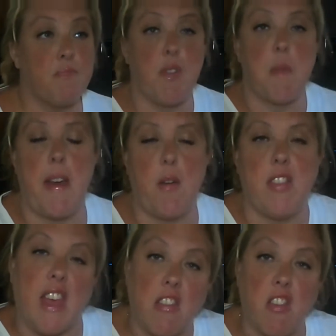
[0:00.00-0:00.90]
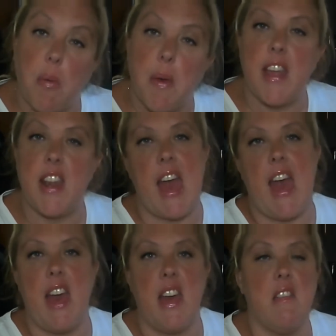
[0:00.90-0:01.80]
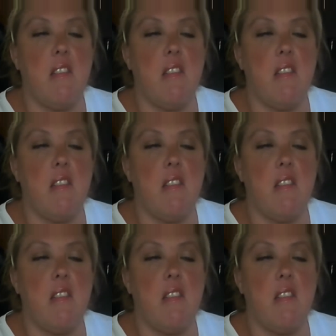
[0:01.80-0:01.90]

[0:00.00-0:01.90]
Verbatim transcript: bring my own thing to it and